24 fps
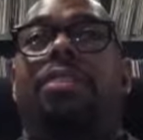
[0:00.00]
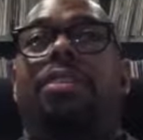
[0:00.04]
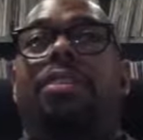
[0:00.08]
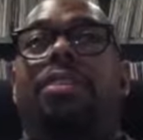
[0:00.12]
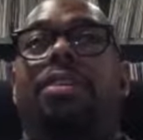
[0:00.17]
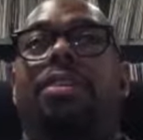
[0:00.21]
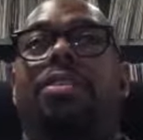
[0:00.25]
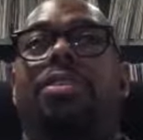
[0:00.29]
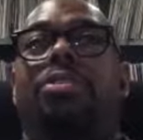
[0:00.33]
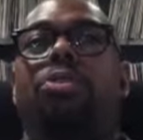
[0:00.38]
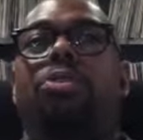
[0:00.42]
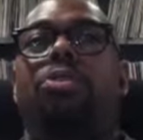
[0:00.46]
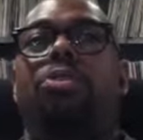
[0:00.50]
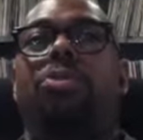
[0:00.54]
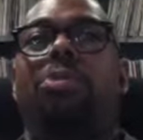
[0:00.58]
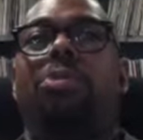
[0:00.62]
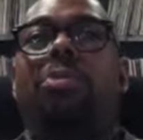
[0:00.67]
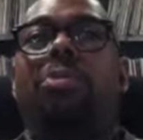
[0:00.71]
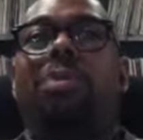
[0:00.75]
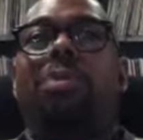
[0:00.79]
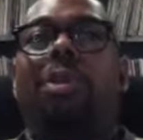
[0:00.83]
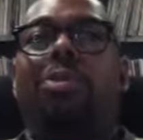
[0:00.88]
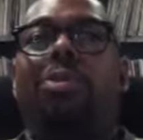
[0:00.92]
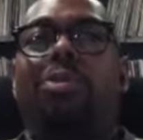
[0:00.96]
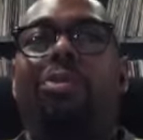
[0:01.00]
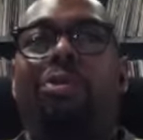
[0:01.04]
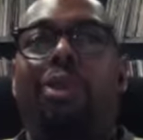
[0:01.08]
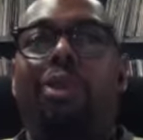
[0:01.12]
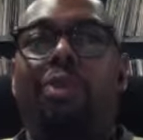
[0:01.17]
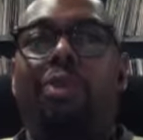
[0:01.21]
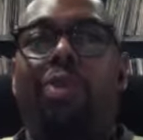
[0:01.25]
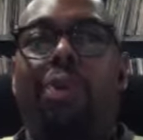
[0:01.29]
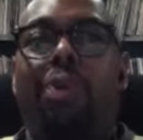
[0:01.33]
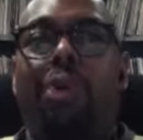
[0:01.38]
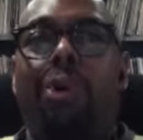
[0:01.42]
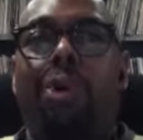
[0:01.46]
you will be
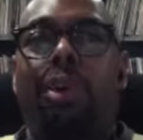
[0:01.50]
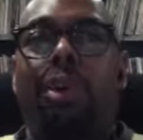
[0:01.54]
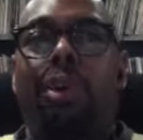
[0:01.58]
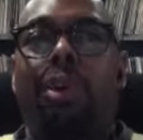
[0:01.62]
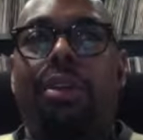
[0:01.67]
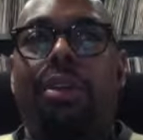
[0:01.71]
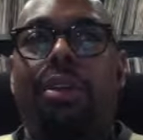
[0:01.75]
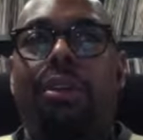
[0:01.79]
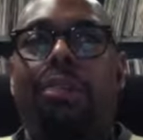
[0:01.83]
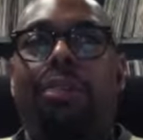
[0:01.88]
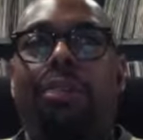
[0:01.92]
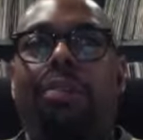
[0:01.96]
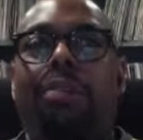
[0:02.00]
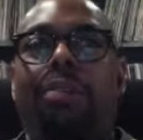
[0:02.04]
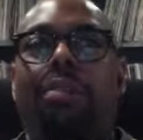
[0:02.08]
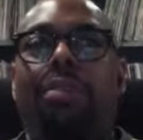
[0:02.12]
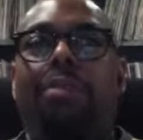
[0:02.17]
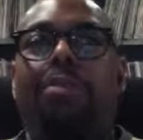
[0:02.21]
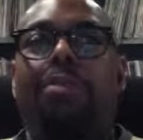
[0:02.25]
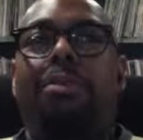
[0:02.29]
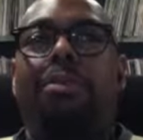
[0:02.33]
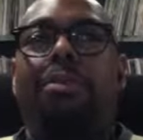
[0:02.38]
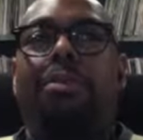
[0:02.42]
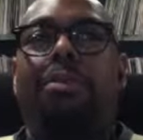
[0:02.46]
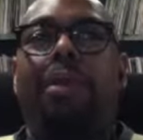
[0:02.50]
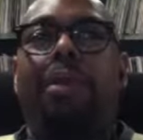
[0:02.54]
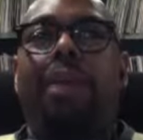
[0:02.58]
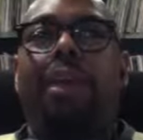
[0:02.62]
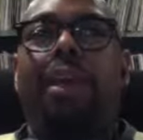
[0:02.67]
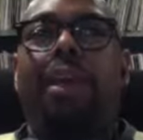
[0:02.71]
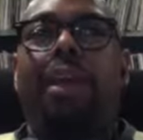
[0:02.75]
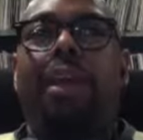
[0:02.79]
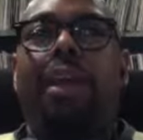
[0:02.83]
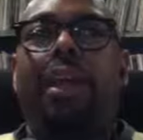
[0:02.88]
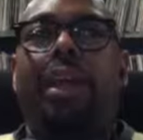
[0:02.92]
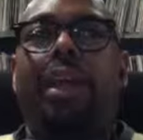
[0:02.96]
rewarded for
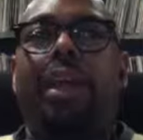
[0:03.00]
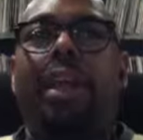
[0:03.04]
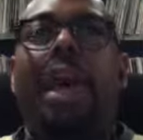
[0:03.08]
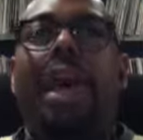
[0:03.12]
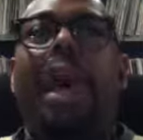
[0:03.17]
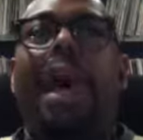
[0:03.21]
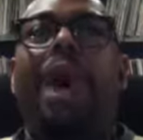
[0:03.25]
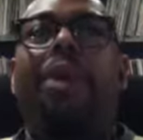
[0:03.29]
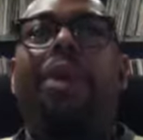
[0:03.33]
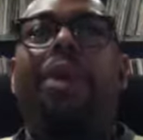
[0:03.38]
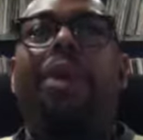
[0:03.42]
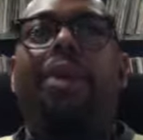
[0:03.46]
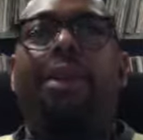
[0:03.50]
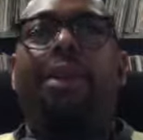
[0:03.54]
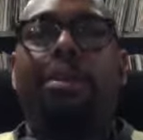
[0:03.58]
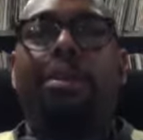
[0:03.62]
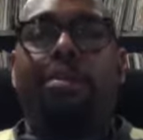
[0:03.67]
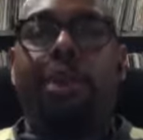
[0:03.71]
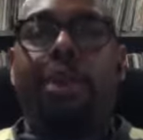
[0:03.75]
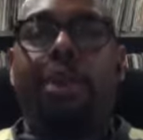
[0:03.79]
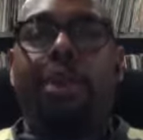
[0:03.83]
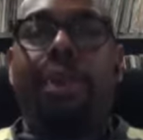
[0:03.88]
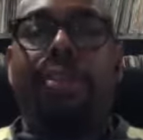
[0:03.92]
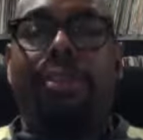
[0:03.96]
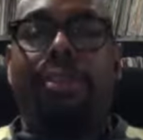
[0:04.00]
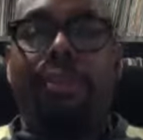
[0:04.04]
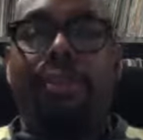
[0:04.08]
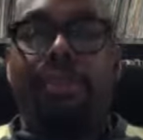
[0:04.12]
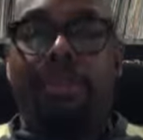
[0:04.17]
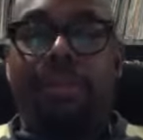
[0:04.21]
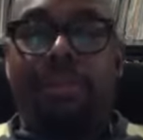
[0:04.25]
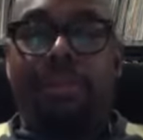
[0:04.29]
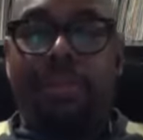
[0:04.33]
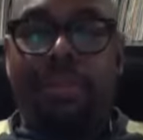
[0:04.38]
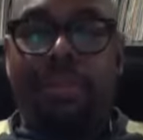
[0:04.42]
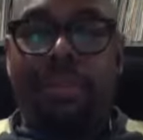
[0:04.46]
being loud and
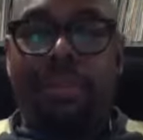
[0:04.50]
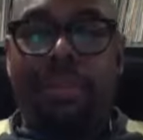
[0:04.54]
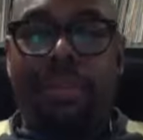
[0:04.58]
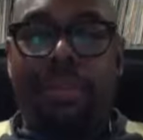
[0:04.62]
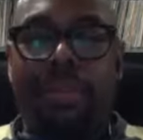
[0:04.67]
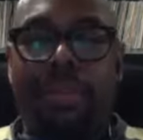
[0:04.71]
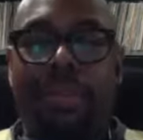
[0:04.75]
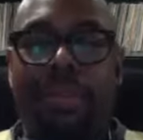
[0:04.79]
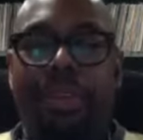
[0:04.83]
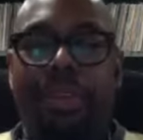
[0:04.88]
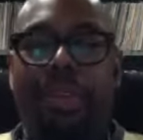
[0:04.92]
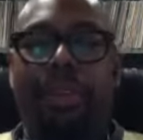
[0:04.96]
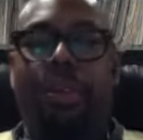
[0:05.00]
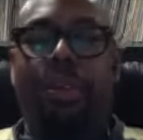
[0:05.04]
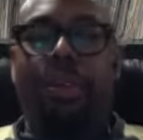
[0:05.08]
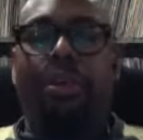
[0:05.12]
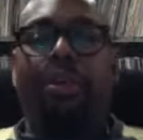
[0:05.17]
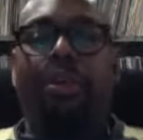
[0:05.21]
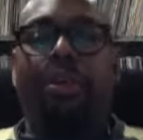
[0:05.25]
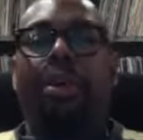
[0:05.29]
abrasive. You know,